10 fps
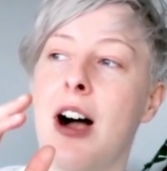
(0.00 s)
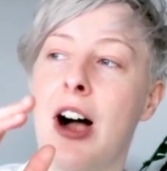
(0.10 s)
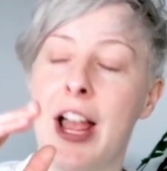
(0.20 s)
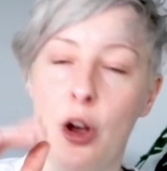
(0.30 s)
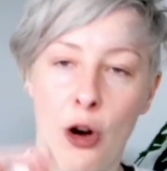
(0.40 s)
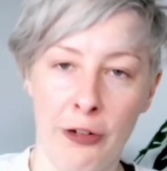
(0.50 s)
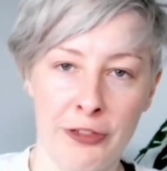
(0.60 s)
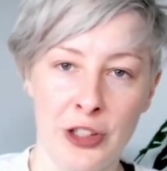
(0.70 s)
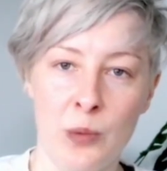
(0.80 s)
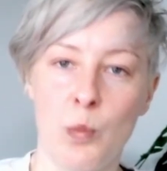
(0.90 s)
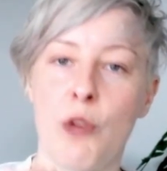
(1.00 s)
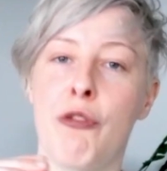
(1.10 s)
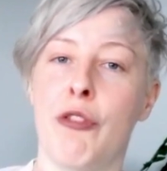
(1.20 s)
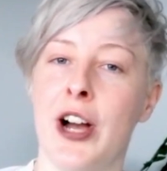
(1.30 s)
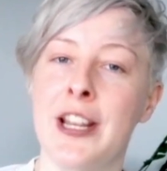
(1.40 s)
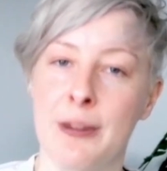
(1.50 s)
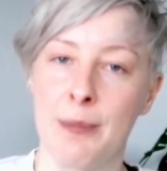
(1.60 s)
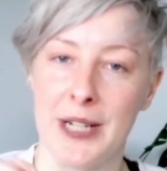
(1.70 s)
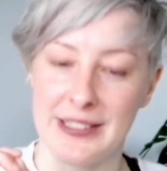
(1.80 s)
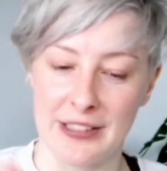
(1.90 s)
I often will find
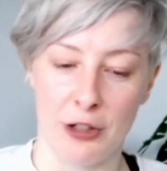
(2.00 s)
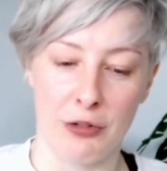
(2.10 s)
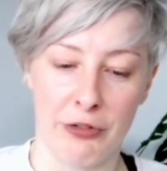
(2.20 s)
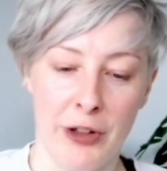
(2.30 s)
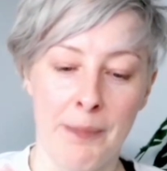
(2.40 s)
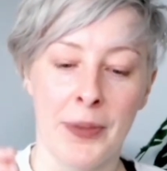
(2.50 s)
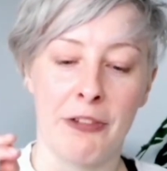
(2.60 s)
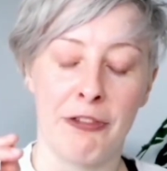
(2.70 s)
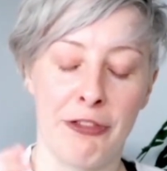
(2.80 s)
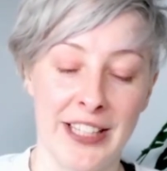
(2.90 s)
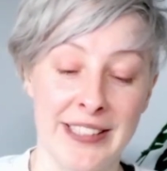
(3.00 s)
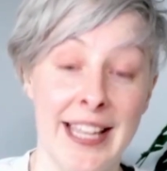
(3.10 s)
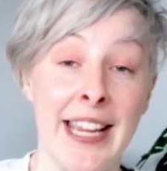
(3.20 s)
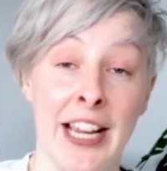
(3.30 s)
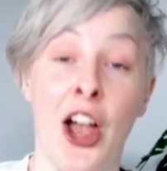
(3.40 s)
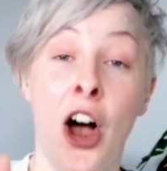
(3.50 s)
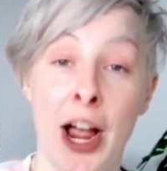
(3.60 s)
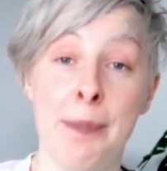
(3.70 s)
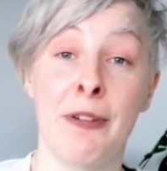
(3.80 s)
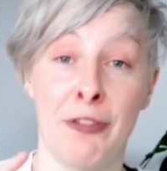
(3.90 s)
myself fixating,
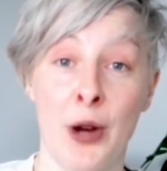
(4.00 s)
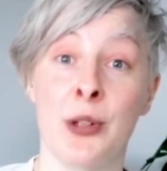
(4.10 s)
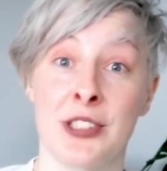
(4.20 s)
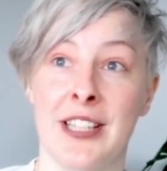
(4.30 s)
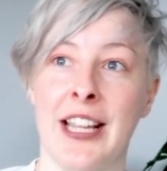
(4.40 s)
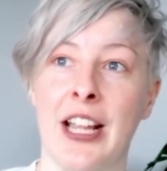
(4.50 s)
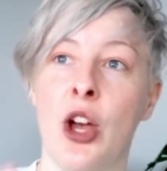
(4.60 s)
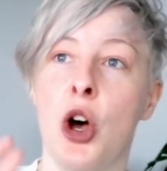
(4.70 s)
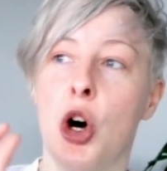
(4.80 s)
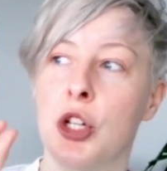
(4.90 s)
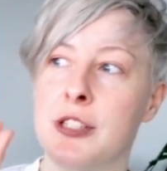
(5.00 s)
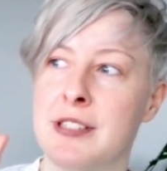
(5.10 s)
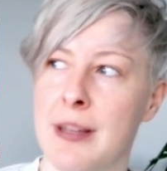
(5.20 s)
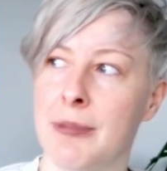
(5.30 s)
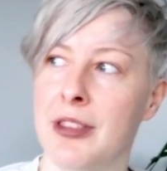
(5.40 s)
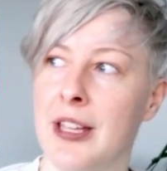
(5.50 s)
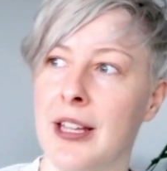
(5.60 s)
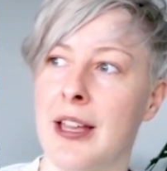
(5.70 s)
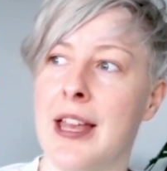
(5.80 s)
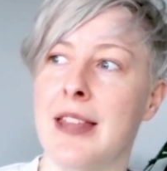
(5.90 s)
hyper-focusing on
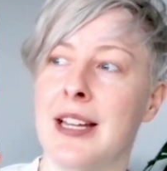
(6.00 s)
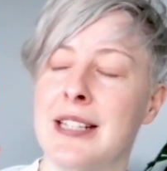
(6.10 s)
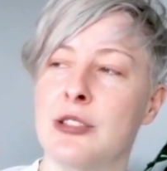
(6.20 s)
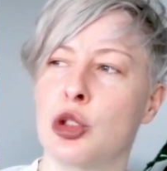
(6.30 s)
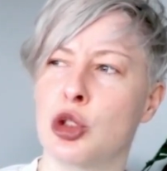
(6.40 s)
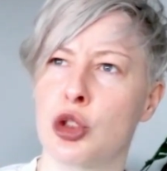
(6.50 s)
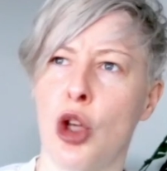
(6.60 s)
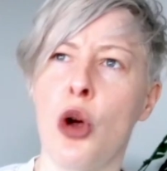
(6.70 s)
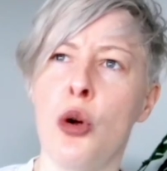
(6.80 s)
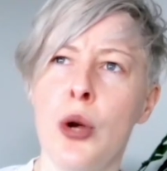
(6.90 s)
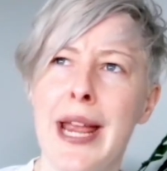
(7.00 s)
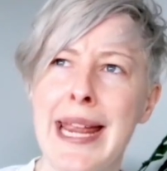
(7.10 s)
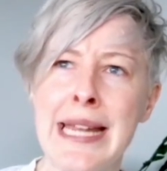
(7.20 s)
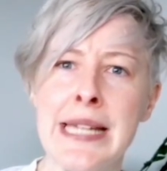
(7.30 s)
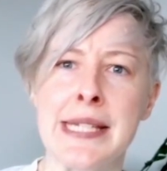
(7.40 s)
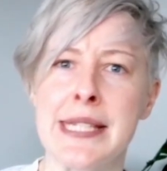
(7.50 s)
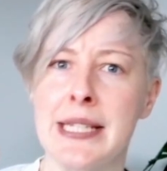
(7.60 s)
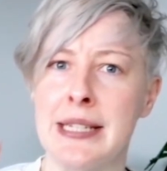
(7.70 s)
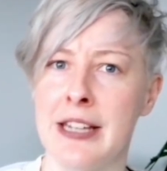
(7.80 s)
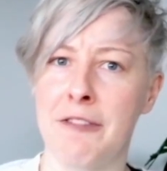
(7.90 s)
something that is so
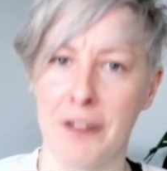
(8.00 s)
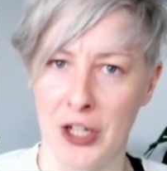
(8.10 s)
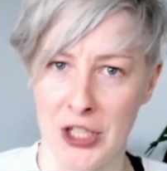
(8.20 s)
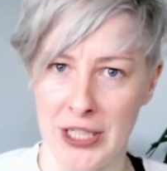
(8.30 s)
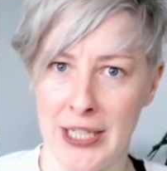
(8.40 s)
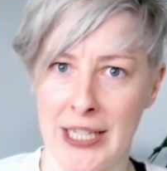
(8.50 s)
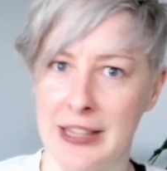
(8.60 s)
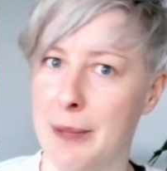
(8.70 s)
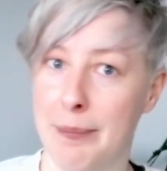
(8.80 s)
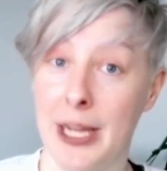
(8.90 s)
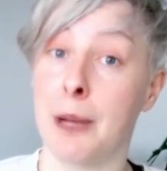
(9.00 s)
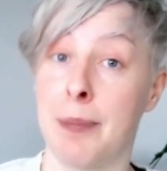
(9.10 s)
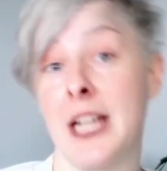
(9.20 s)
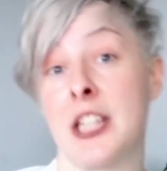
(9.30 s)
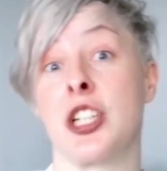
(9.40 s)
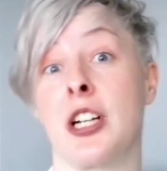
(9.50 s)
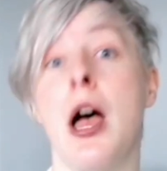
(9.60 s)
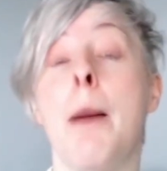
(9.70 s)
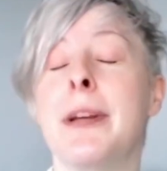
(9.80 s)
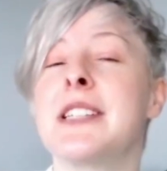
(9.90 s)
insignificant in the bigger picture,
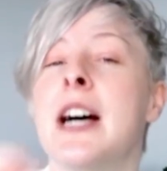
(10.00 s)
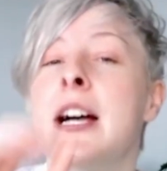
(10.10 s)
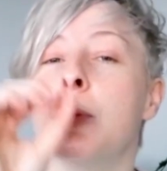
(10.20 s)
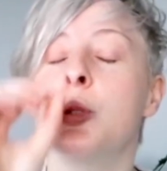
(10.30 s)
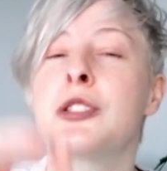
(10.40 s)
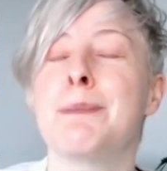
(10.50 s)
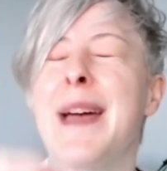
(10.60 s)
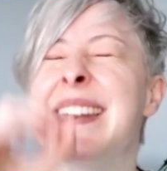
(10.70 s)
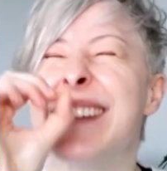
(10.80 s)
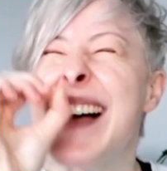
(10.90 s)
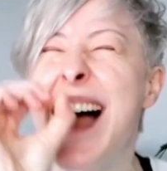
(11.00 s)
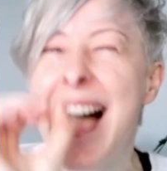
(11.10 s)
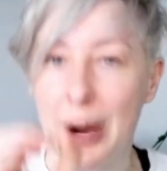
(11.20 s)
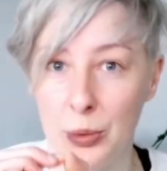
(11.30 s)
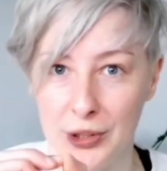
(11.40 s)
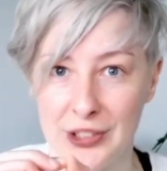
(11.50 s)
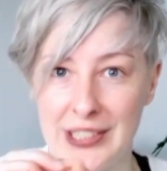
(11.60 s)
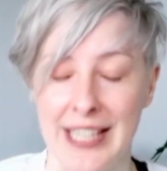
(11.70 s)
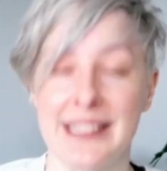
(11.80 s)
but I will spend hours getting